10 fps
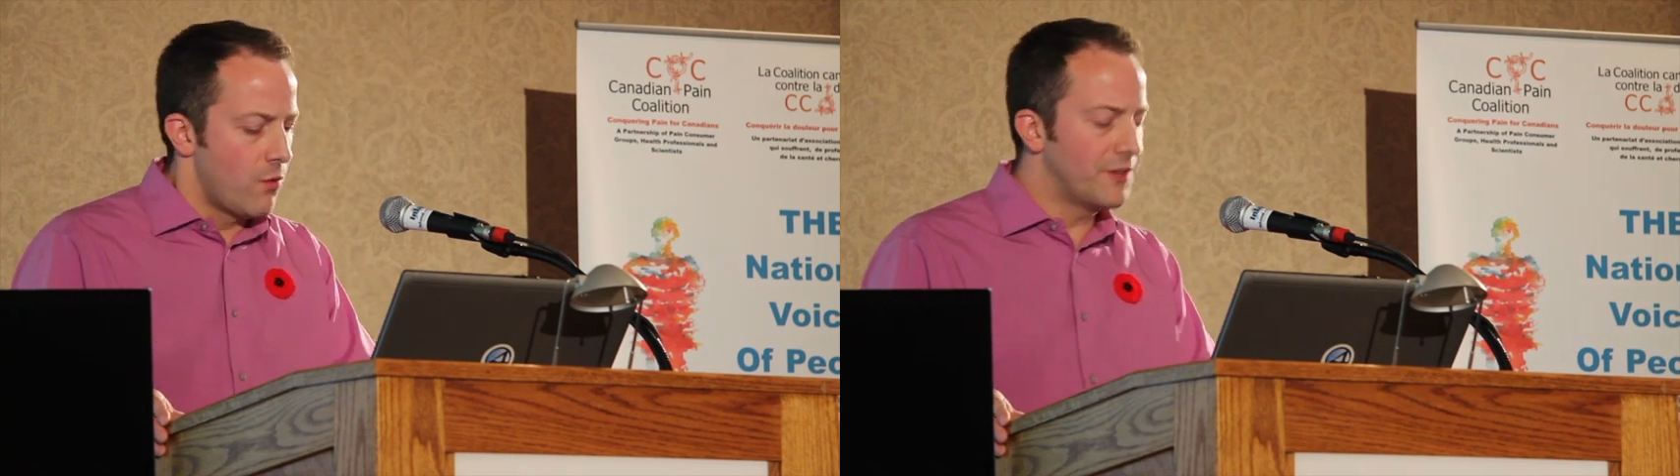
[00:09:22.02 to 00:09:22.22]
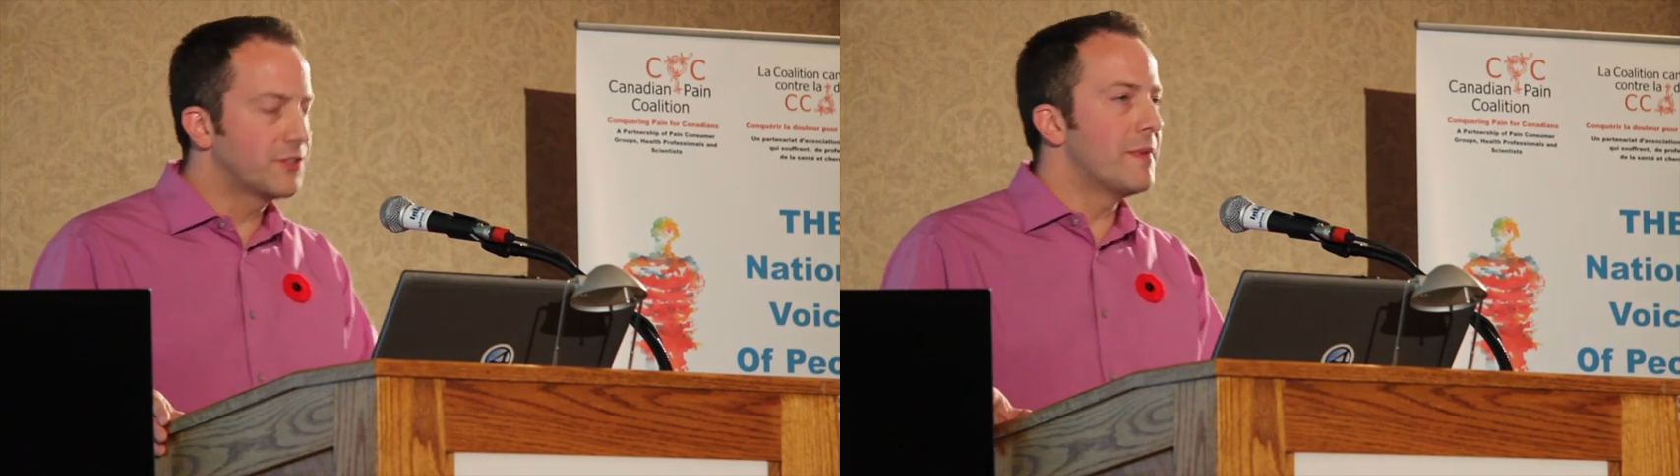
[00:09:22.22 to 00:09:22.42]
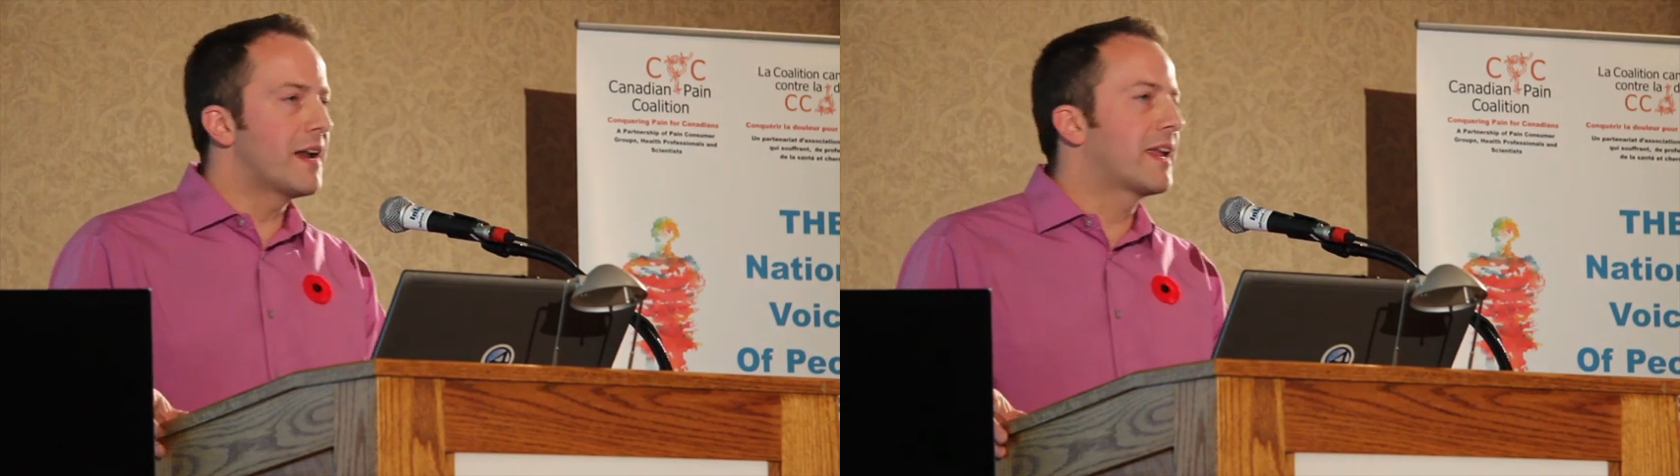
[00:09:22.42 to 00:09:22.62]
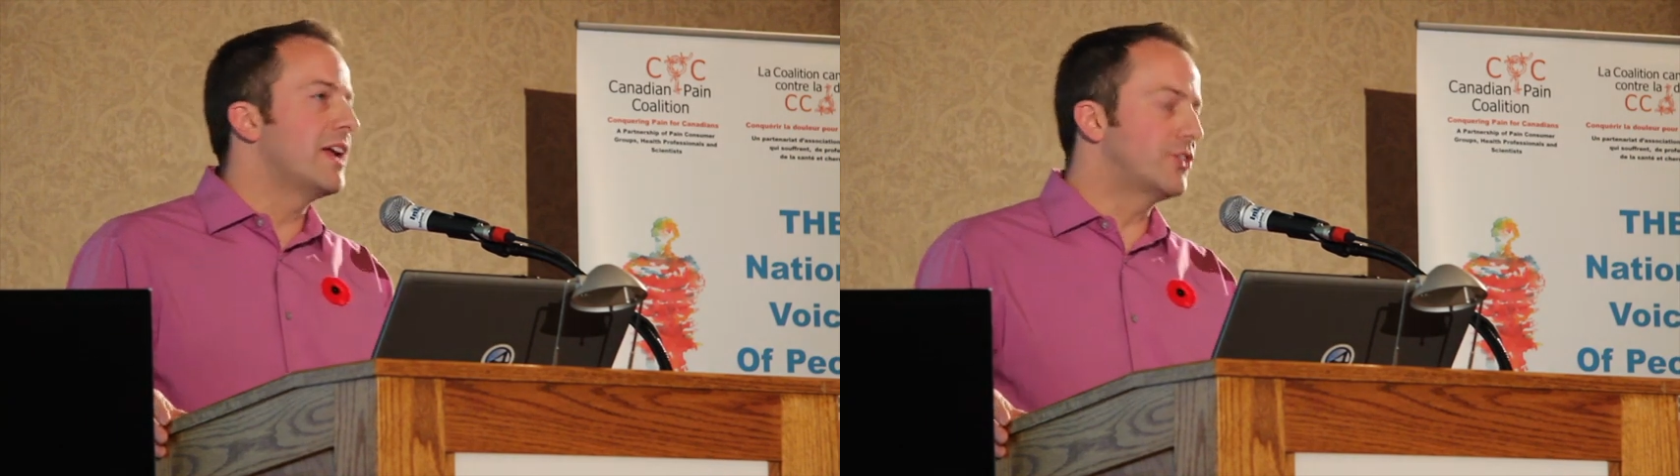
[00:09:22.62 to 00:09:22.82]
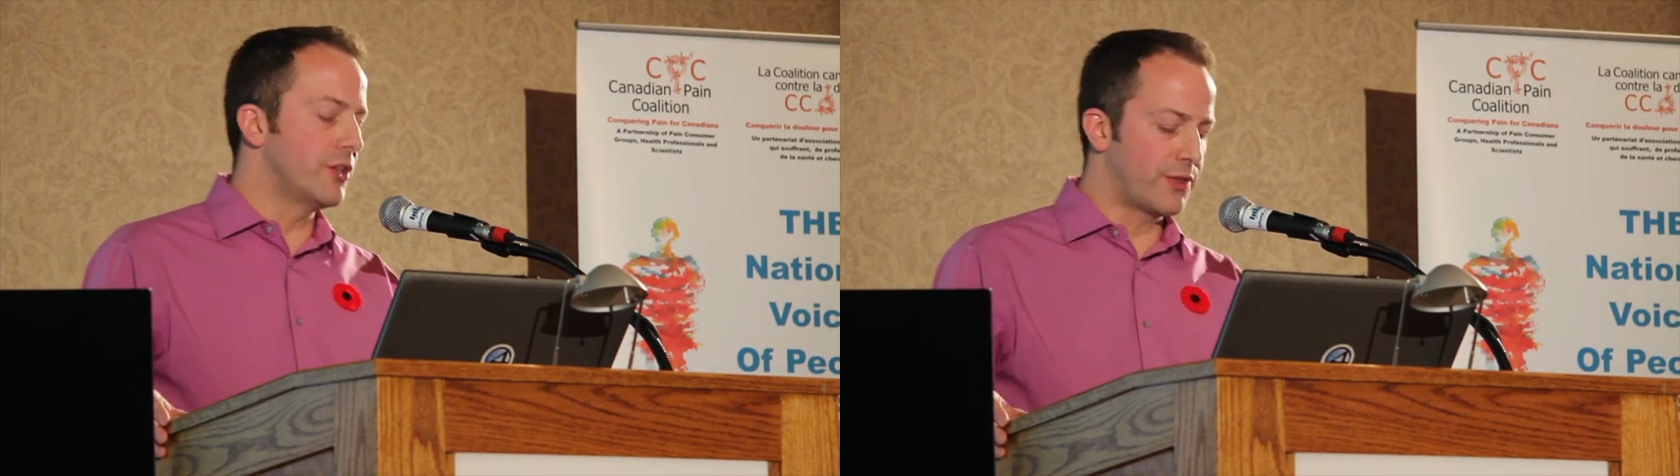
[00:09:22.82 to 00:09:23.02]
Once a
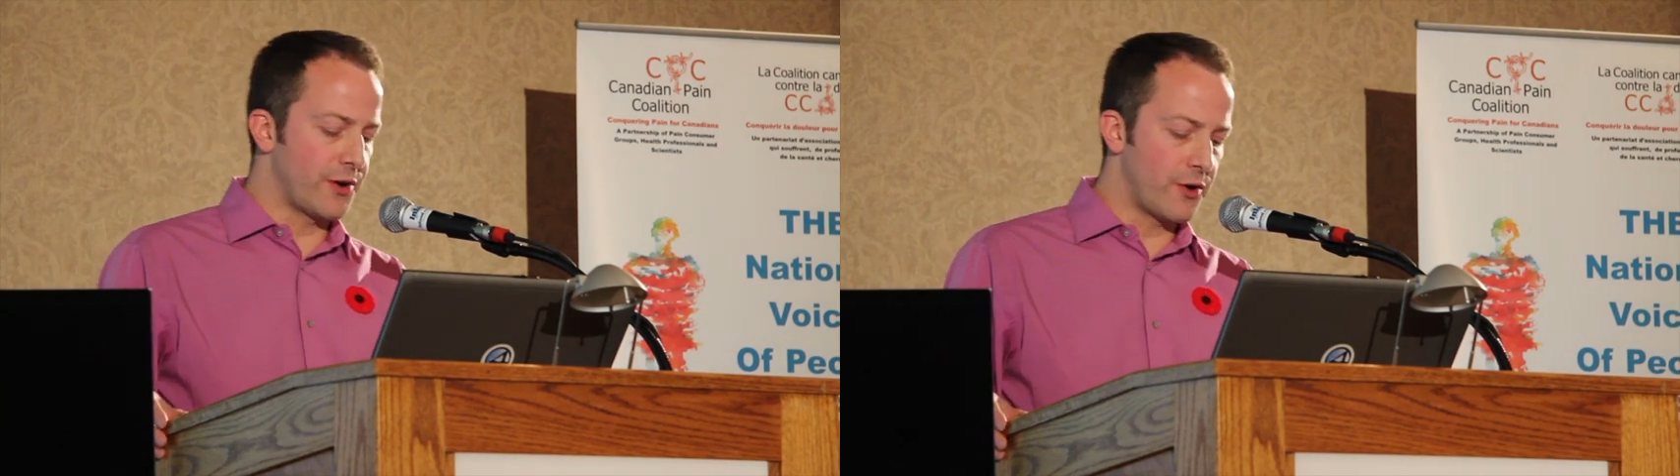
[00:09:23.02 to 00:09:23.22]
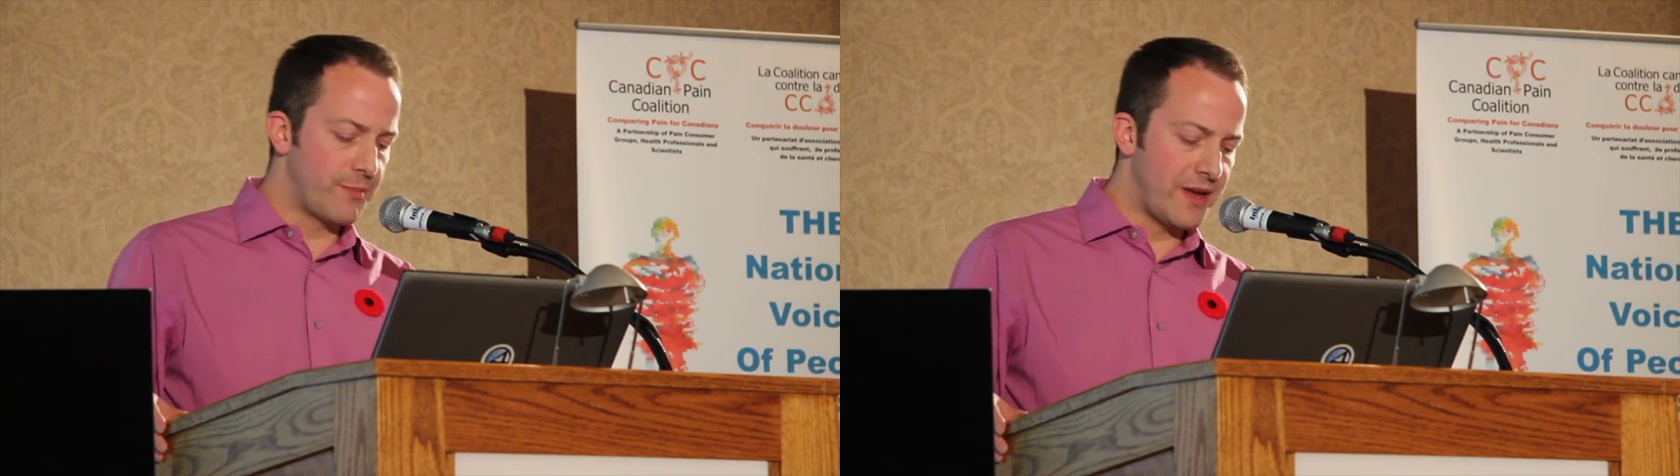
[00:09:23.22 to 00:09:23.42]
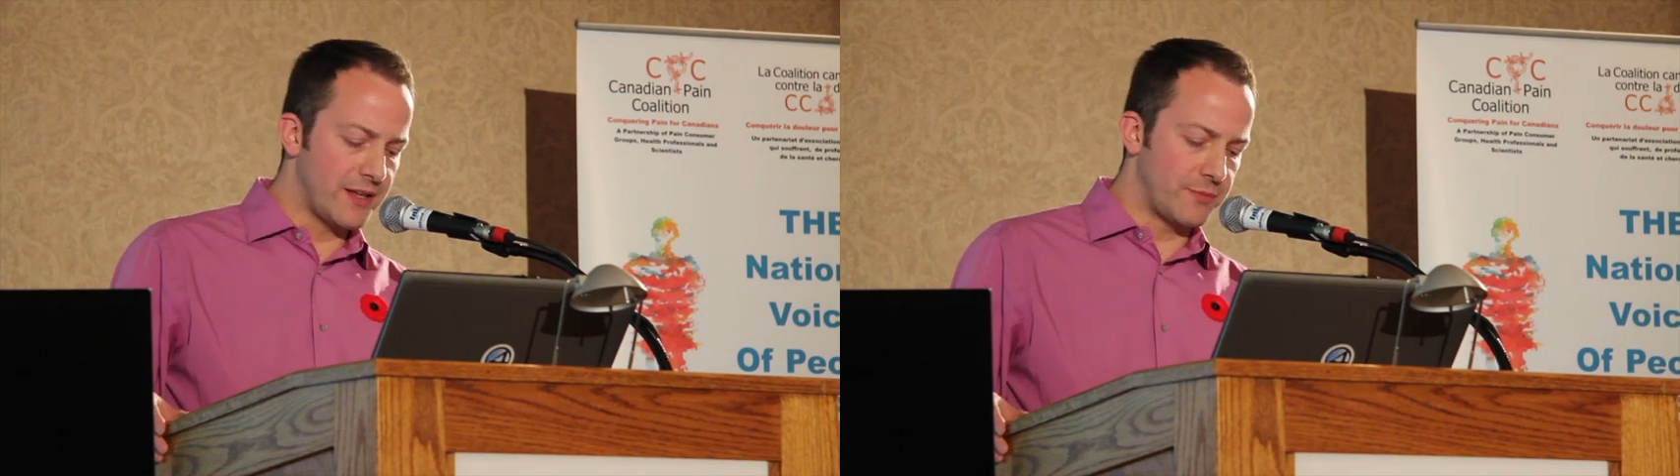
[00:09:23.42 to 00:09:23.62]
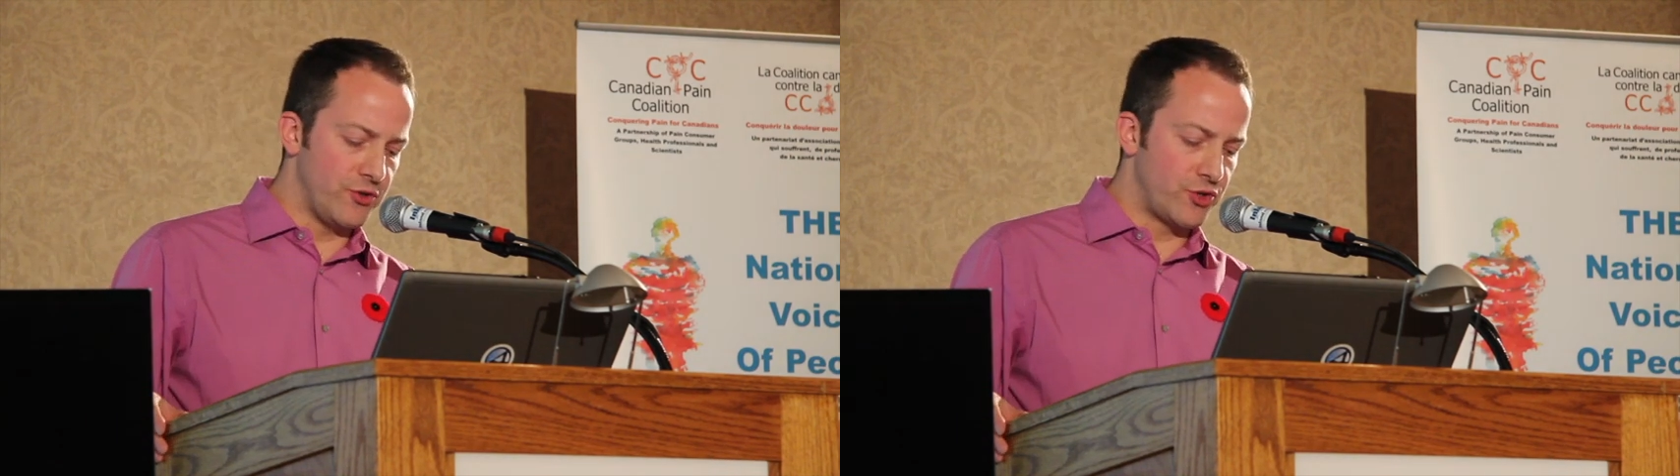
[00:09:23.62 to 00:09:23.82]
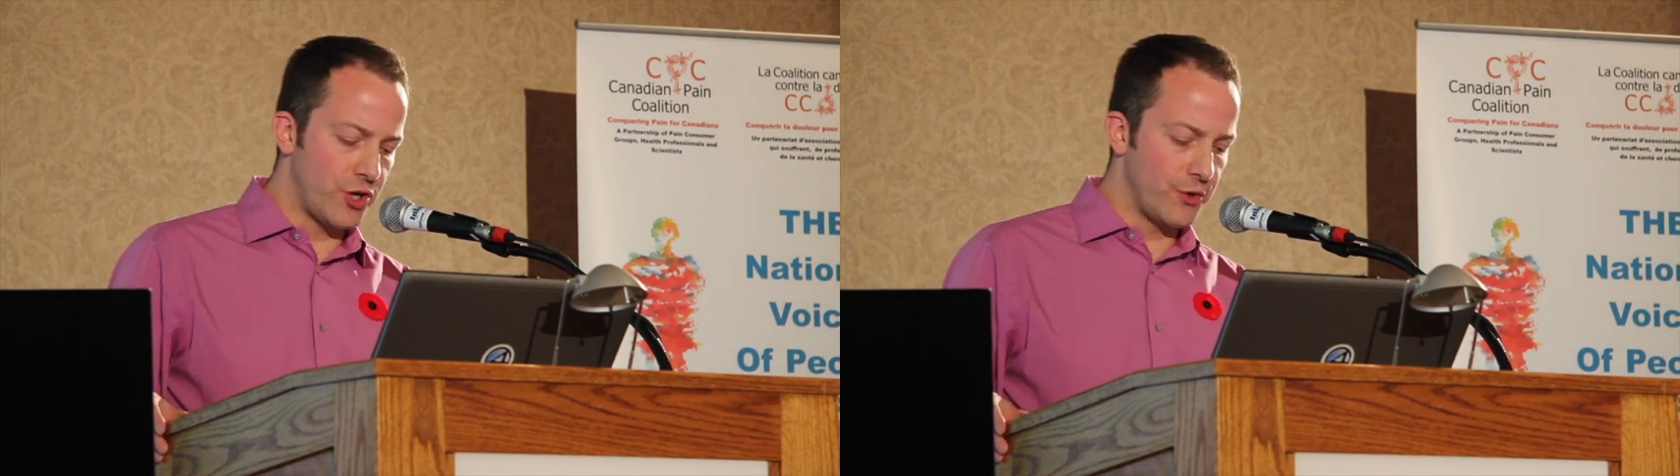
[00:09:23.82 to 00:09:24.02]
medication therapy has
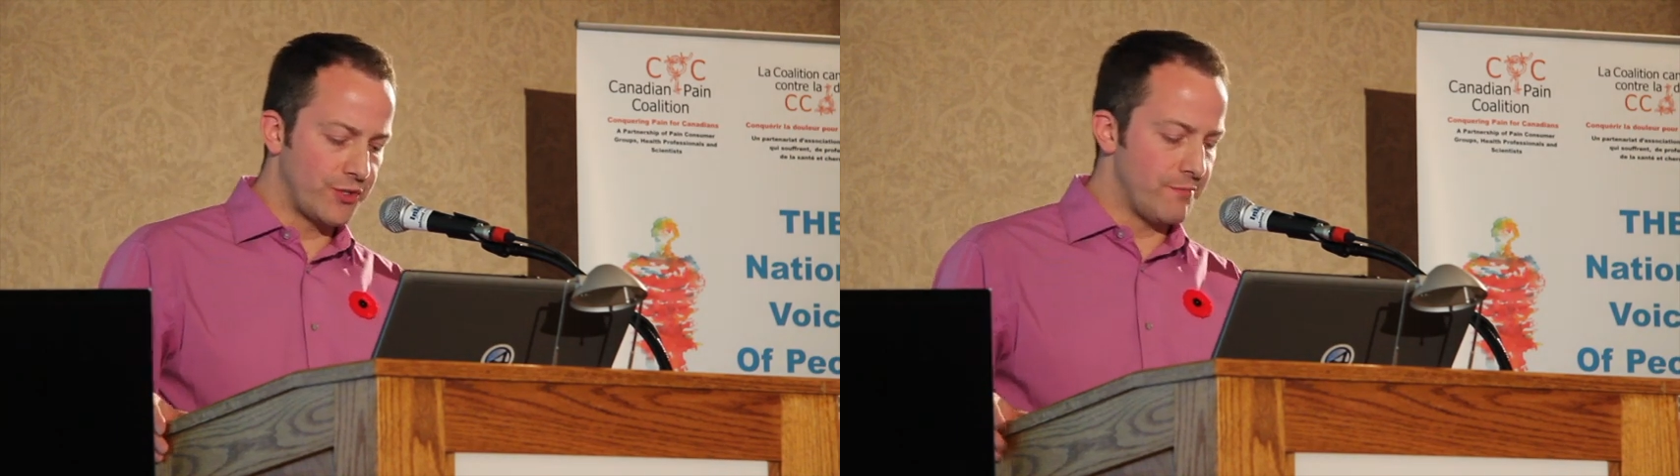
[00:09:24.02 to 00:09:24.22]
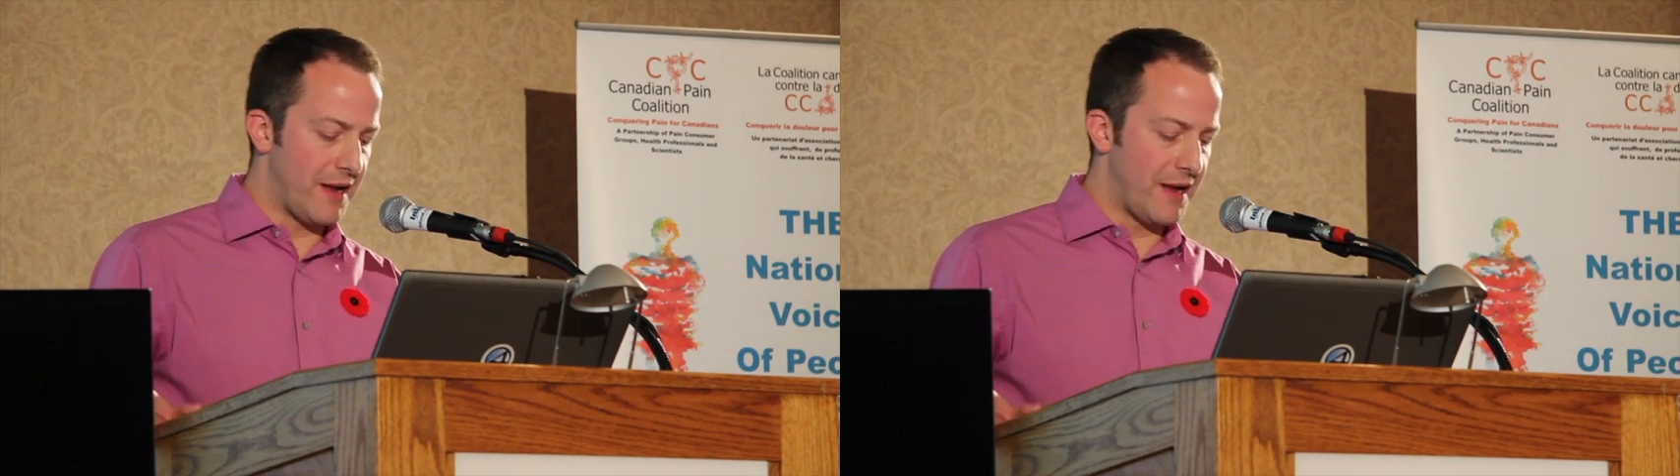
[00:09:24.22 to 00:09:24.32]
been chosen